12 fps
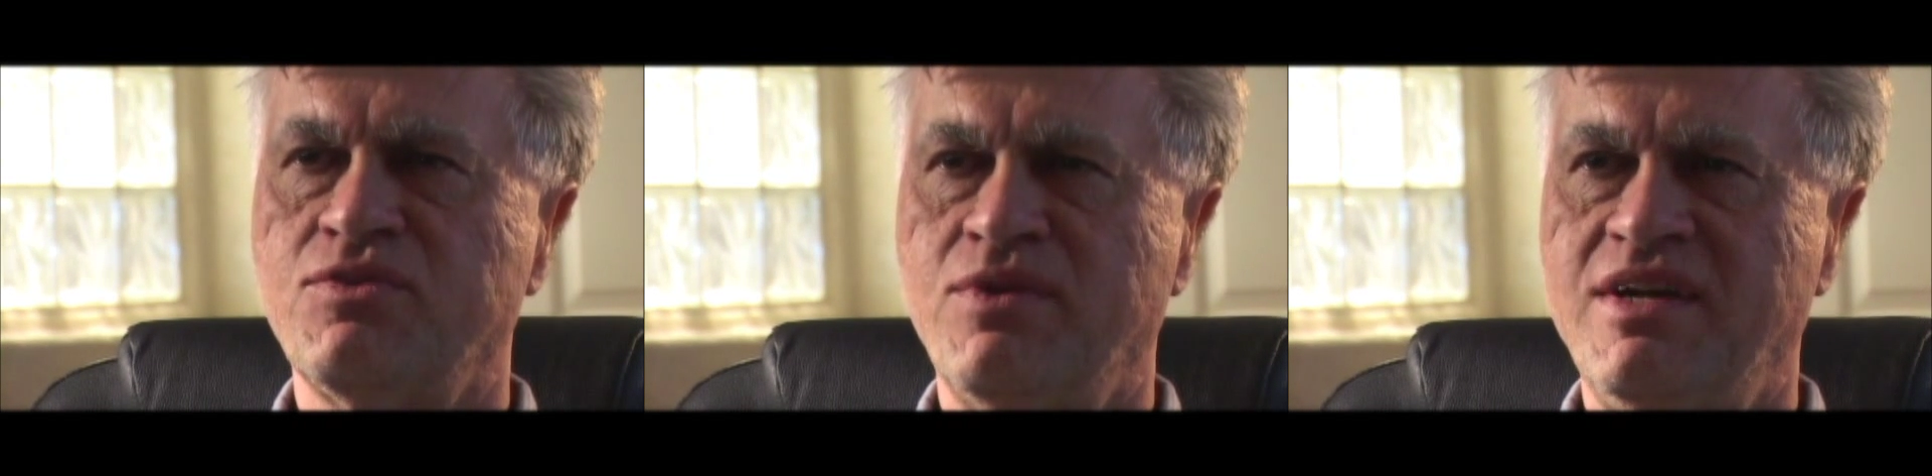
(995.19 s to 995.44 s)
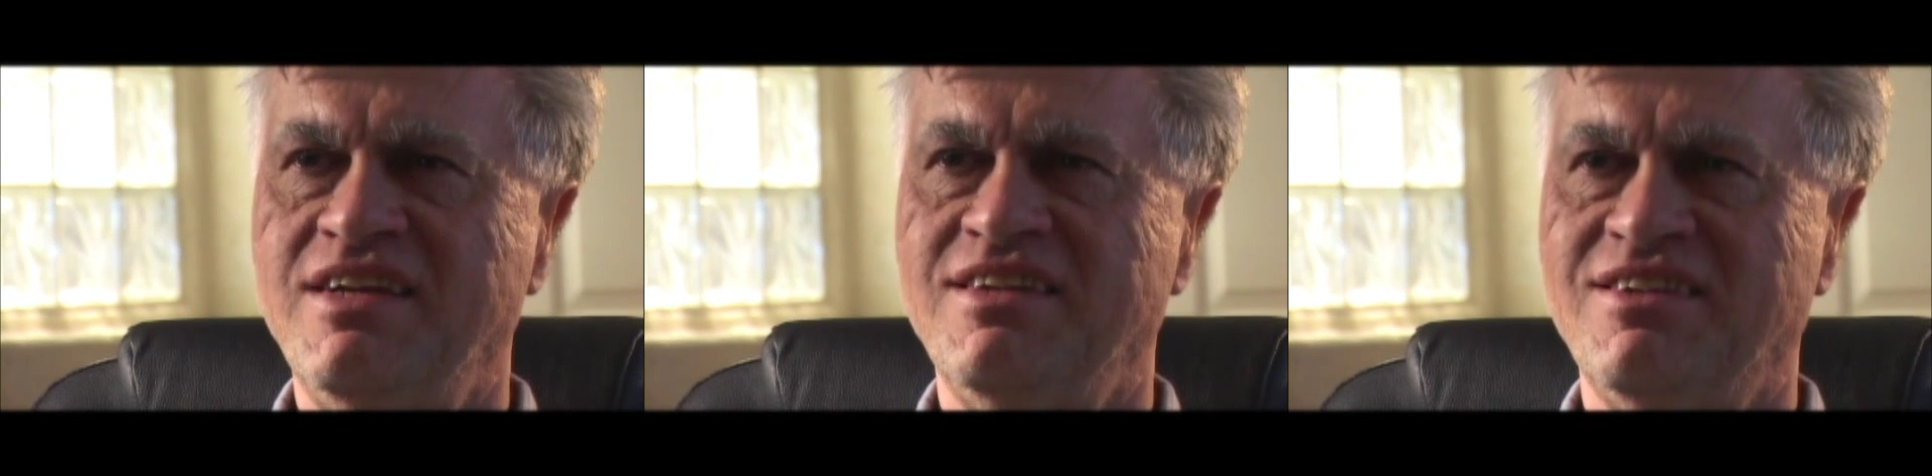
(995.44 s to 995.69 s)
the
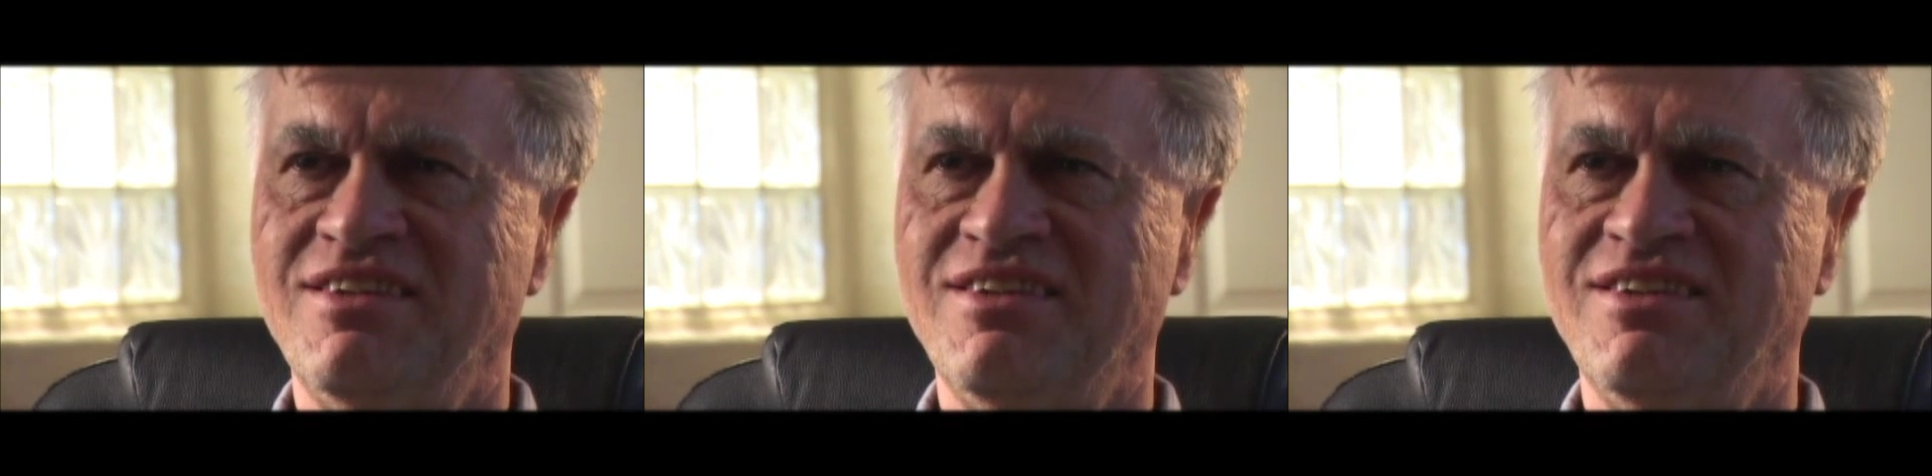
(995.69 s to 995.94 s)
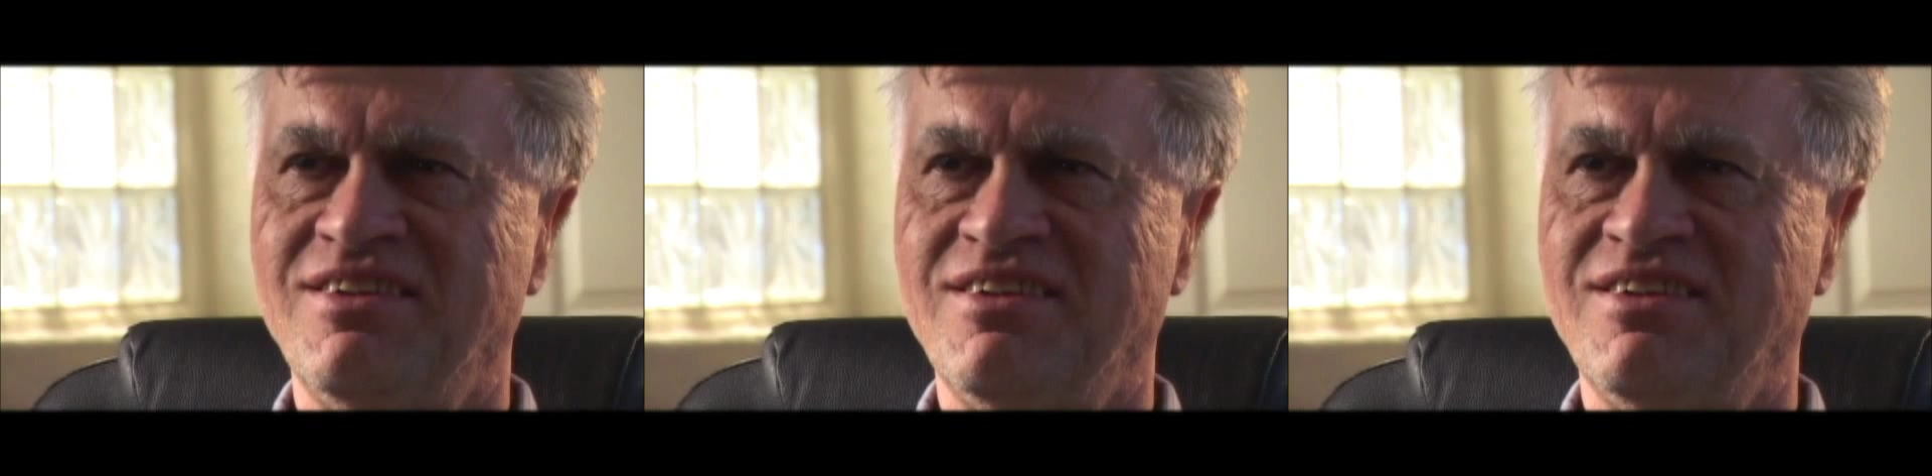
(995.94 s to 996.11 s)
wind.